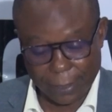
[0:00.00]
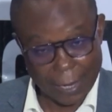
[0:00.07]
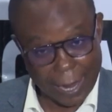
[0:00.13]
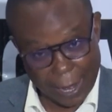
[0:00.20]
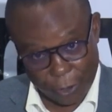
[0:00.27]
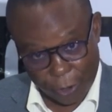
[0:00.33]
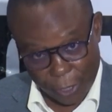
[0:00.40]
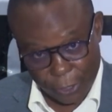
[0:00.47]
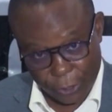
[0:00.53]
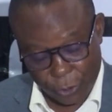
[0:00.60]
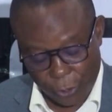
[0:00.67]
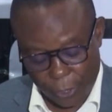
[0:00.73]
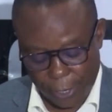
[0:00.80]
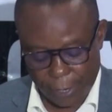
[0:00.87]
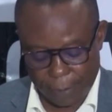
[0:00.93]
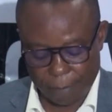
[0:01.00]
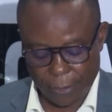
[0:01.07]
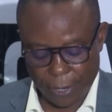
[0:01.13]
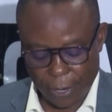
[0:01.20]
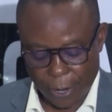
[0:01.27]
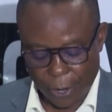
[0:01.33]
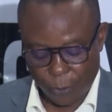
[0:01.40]
According to him,
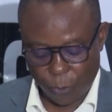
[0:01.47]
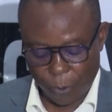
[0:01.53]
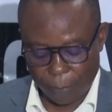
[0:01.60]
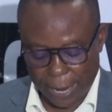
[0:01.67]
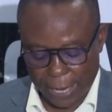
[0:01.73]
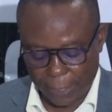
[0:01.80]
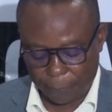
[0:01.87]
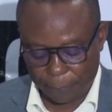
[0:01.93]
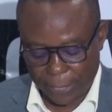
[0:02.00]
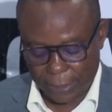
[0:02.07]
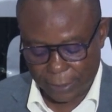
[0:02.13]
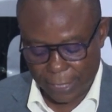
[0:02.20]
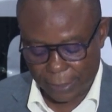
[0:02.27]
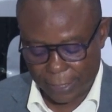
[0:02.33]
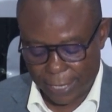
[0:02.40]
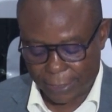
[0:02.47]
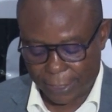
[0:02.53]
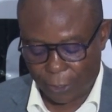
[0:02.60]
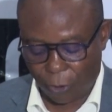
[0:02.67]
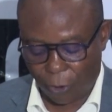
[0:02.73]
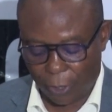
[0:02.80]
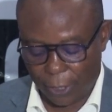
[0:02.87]
we met the president as a
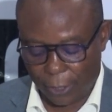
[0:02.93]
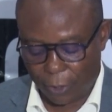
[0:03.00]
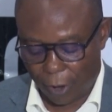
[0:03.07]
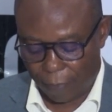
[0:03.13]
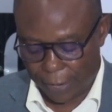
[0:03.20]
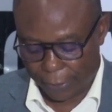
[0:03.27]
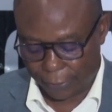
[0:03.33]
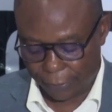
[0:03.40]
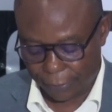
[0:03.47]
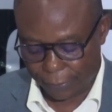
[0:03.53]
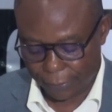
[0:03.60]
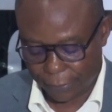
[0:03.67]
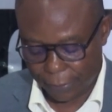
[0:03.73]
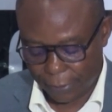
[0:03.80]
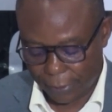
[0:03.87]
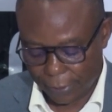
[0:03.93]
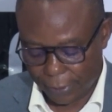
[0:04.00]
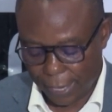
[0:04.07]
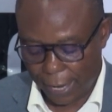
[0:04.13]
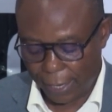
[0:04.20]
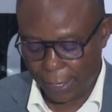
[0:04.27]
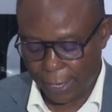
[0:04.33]
colleague governor
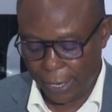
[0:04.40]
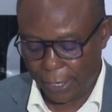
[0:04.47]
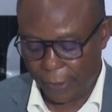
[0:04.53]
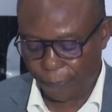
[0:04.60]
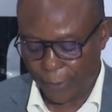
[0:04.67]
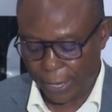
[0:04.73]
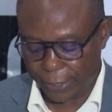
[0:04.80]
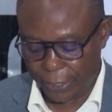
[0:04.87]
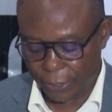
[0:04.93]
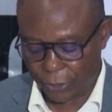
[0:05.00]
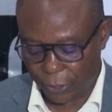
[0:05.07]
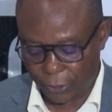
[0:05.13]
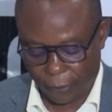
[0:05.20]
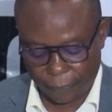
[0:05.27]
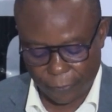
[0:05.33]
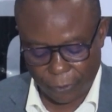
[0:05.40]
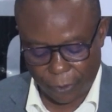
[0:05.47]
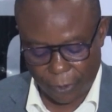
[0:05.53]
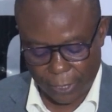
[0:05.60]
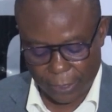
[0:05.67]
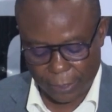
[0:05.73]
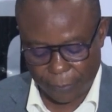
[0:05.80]
that laid the foundation of the
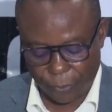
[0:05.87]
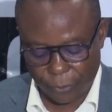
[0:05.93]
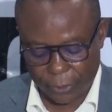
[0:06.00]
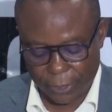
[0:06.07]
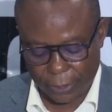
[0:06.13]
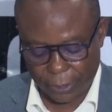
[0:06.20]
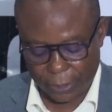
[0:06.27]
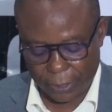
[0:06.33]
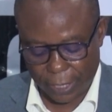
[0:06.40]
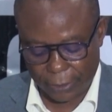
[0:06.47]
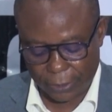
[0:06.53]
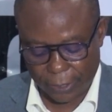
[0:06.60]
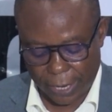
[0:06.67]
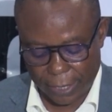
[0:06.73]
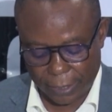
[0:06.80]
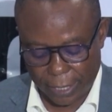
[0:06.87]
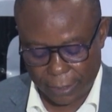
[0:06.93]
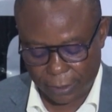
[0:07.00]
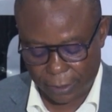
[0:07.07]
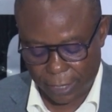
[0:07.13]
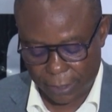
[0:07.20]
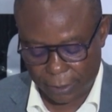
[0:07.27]
current democracy in Nigeria in
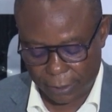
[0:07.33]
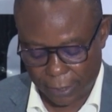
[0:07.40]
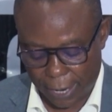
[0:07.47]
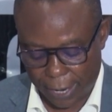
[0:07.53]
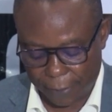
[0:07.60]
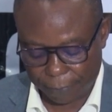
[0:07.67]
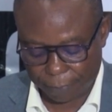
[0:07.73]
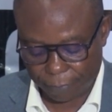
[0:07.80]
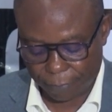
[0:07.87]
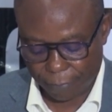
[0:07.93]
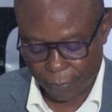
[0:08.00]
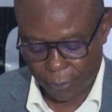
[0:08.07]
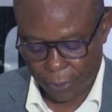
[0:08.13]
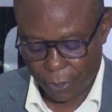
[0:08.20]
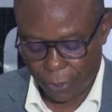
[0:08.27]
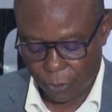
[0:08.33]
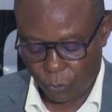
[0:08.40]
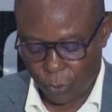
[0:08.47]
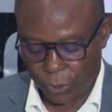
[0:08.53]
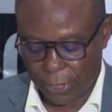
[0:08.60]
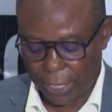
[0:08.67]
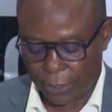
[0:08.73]
1999,
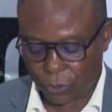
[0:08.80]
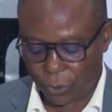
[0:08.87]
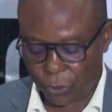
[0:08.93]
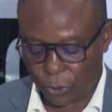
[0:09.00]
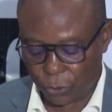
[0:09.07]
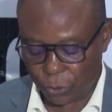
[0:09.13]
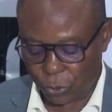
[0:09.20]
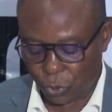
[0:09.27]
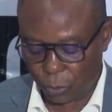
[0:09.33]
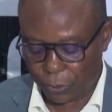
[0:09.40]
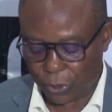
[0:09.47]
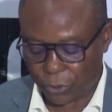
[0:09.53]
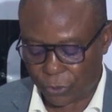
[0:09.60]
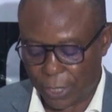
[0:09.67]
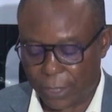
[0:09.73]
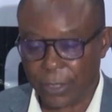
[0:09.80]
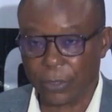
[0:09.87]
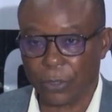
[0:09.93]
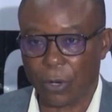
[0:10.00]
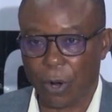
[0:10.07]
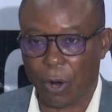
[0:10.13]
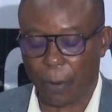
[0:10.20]
which has continued to be
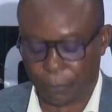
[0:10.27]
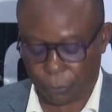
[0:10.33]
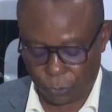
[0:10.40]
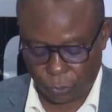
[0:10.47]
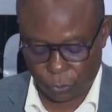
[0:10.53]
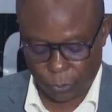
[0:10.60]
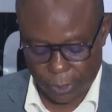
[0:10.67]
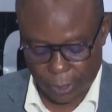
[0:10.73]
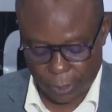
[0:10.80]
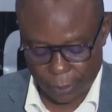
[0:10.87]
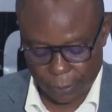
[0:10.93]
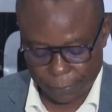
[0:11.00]
strengthened up to today.